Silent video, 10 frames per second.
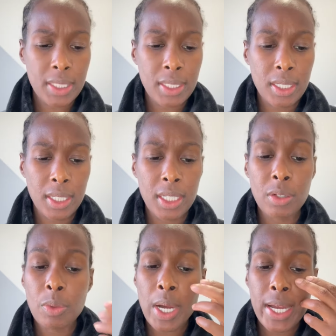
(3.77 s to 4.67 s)
the
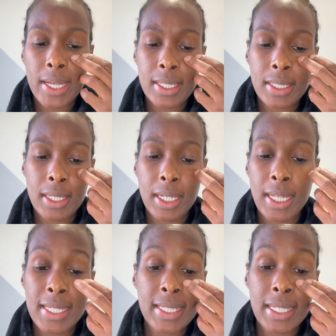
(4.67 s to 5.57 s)
Edelweiss
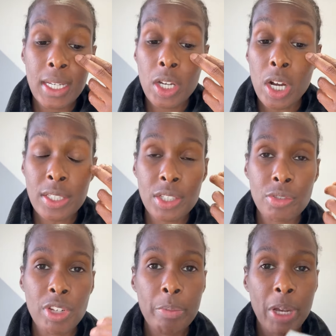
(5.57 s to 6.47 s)
Cleansing
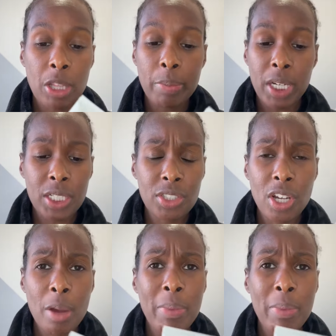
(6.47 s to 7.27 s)
Concentrate by The Body Shop.